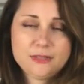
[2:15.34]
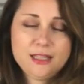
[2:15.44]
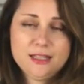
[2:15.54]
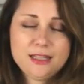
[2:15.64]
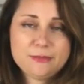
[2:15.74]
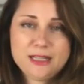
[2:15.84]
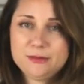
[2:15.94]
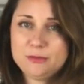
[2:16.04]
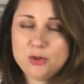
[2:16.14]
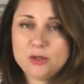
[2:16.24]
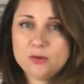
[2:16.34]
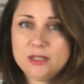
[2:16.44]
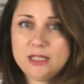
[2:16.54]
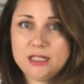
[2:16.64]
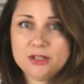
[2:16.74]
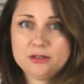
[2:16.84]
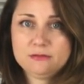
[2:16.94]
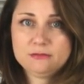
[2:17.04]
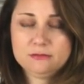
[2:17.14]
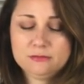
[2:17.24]
I think that might have been more than 1 dash.
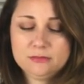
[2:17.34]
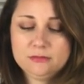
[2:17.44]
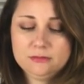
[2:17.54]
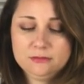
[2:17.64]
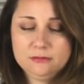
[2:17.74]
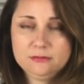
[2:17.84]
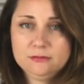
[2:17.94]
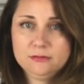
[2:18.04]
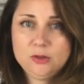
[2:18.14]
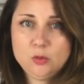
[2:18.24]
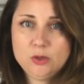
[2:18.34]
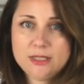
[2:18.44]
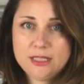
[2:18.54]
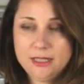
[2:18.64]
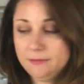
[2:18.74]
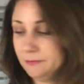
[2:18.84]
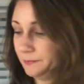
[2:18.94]
We'll see.